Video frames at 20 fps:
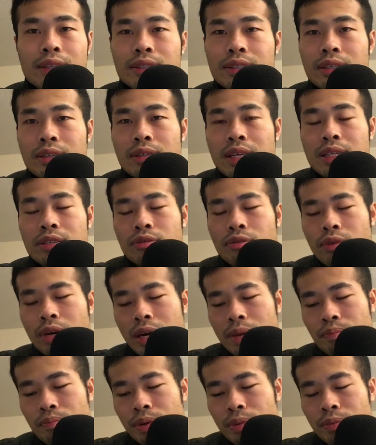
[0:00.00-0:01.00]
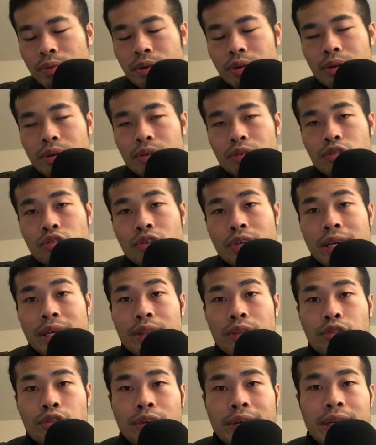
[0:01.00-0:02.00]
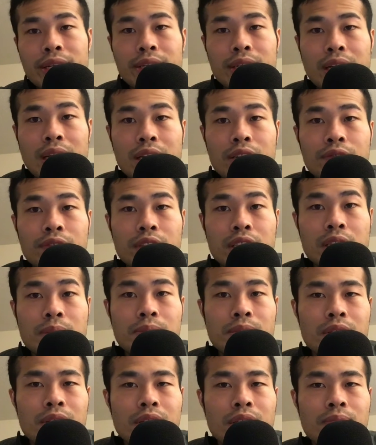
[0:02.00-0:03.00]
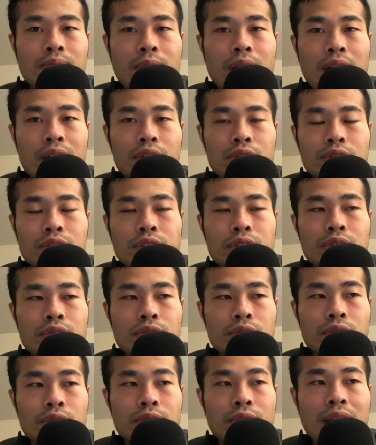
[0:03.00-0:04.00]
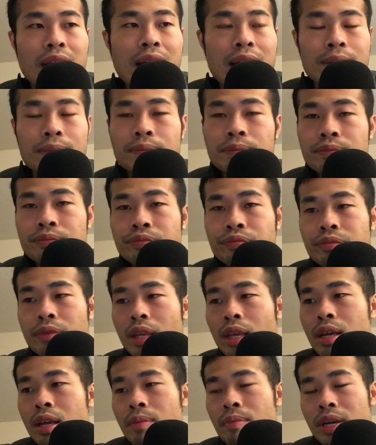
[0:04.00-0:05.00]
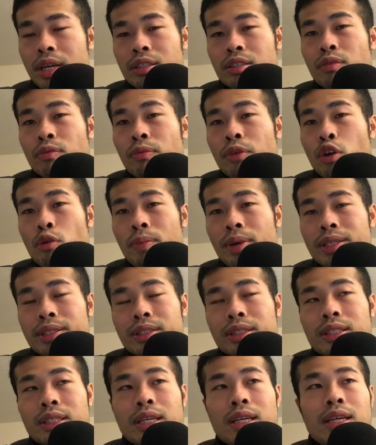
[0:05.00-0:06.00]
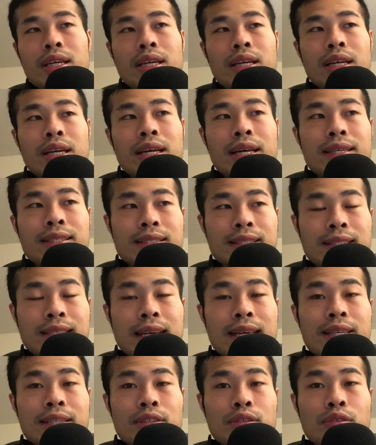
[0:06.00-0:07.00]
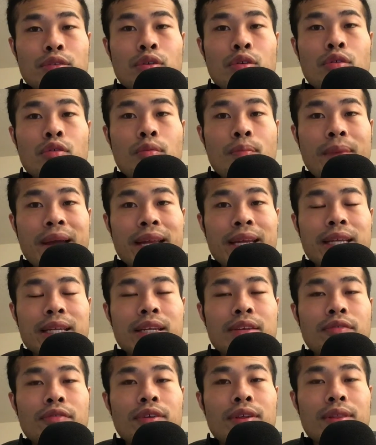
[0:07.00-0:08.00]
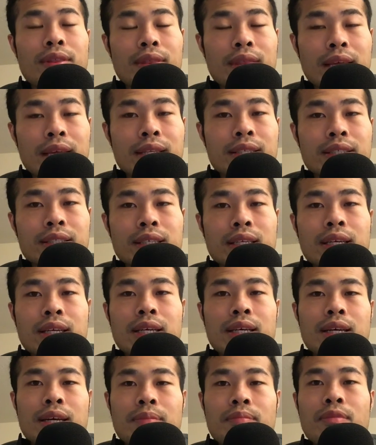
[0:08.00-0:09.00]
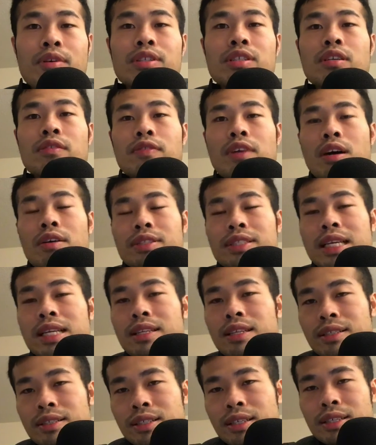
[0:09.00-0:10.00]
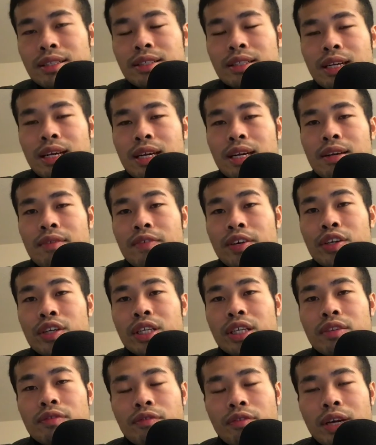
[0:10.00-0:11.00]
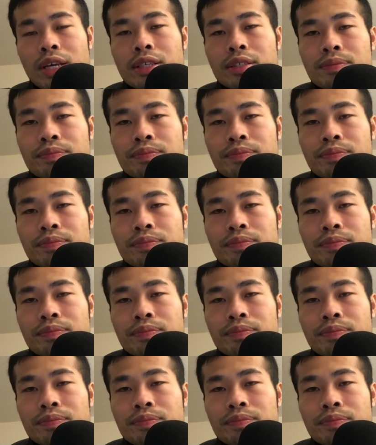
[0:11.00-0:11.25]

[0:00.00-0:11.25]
So that's why people train a lot of deep learning models to do that, because humans can say too many different things. Most of our sentences are very different.